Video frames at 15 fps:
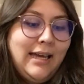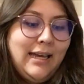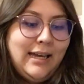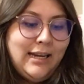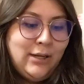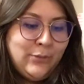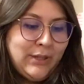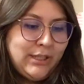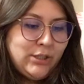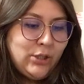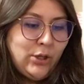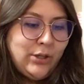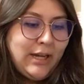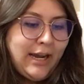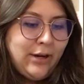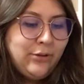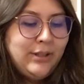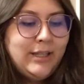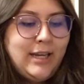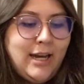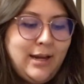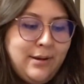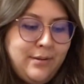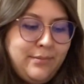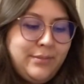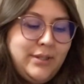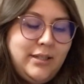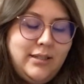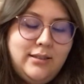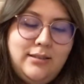Anyway, so yeah, I only
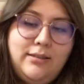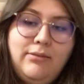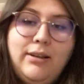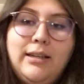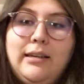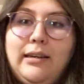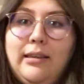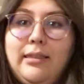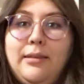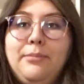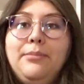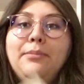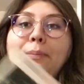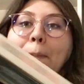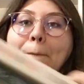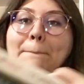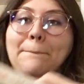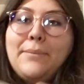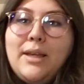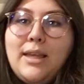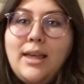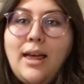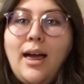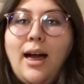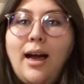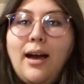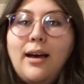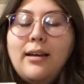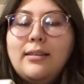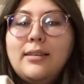kept, if I can get them,
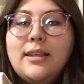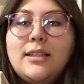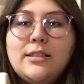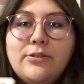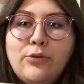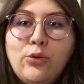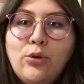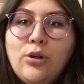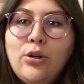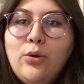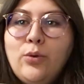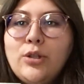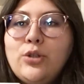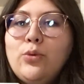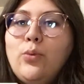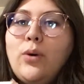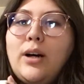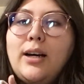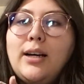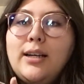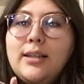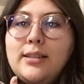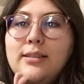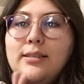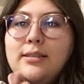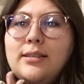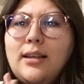these 4, which was